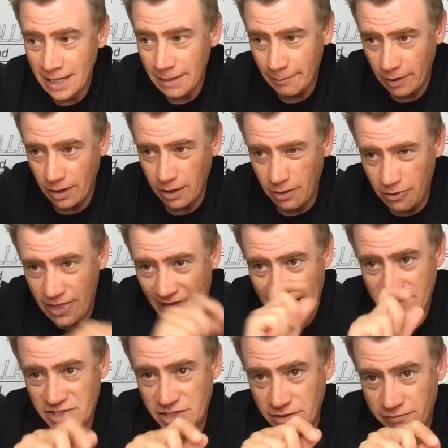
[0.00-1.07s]
But
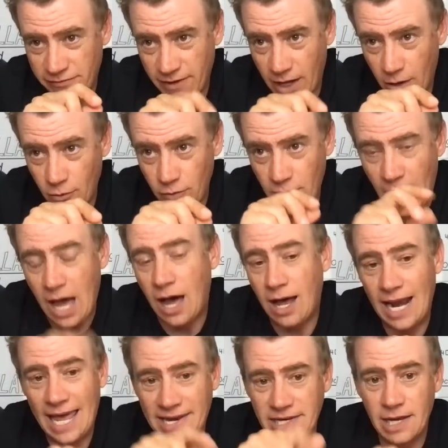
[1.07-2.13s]
that's the float that
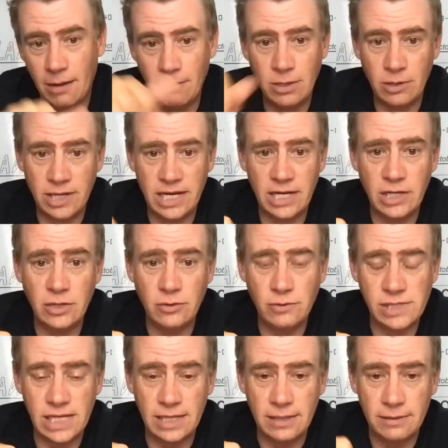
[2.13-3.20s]
I'll end up looking at
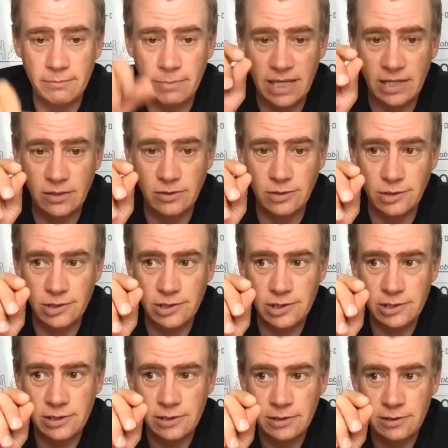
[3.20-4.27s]
using, because,
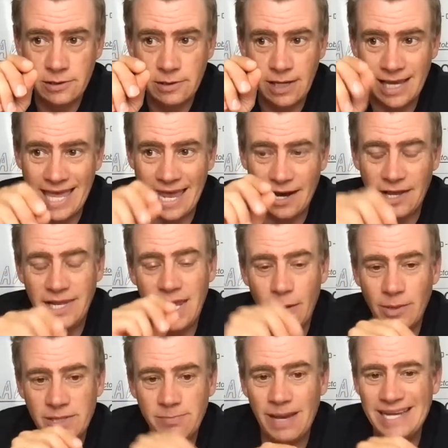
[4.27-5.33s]
again, I know
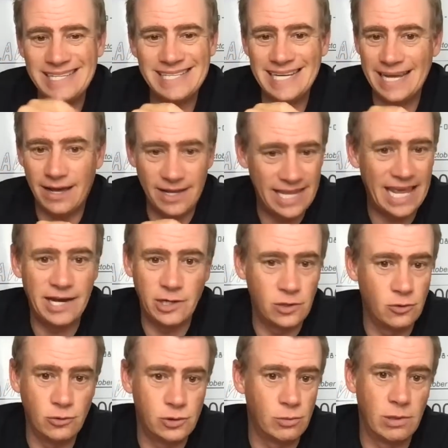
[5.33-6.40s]
it's basically
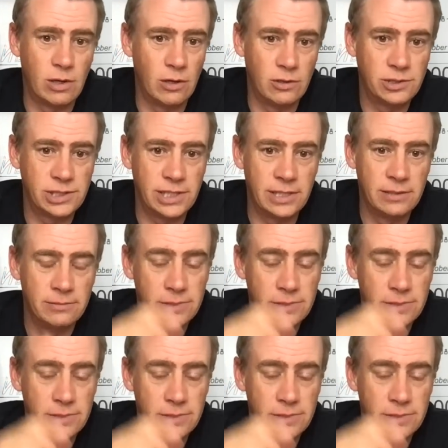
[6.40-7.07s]
identical to a Gloucester.